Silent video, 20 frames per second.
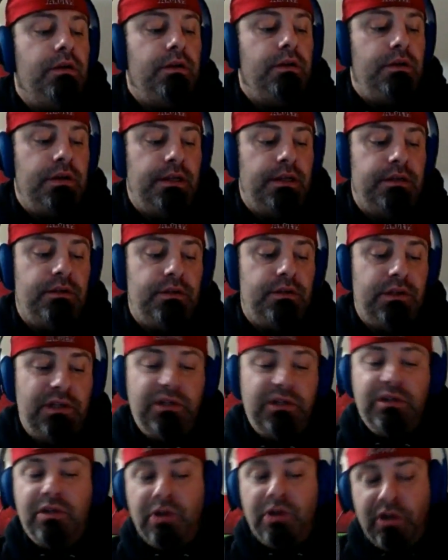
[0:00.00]
that
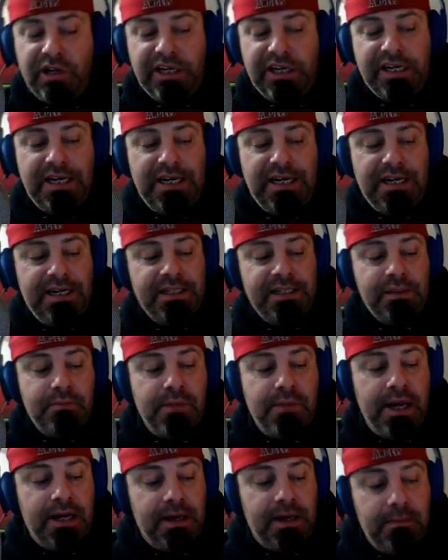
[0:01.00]
Turkey is
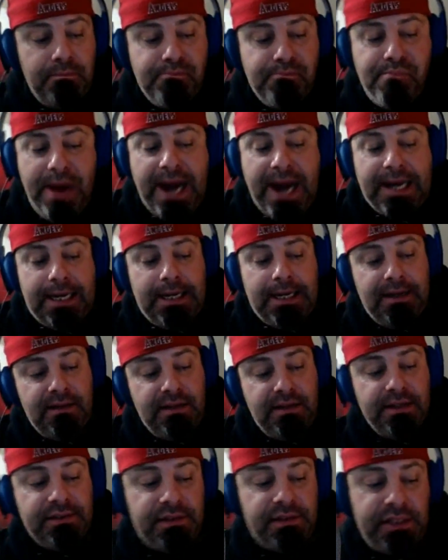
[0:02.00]
making backing
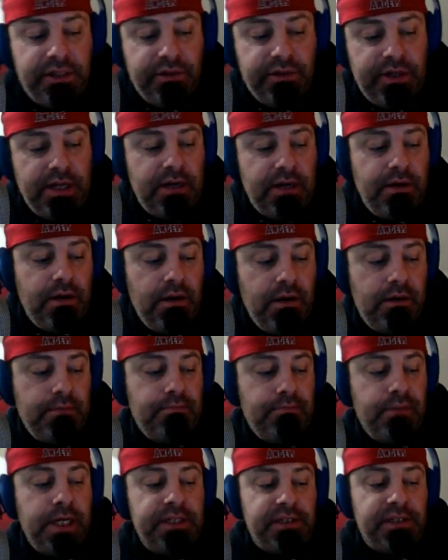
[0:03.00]
the Syrian
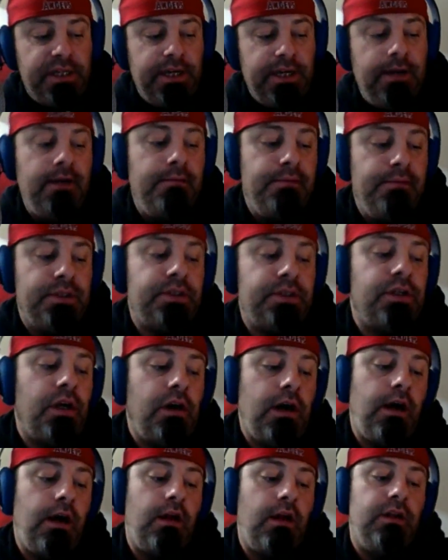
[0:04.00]
president
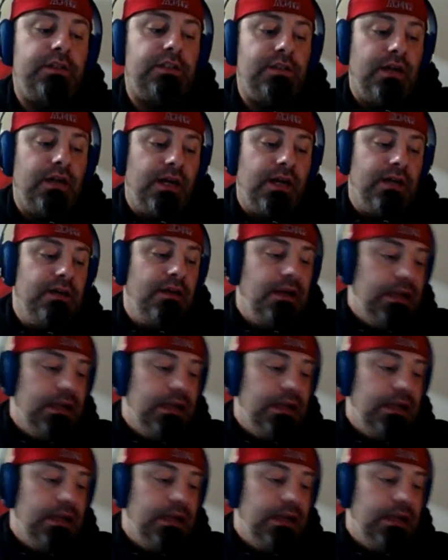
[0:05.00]
Bashar al-Assad.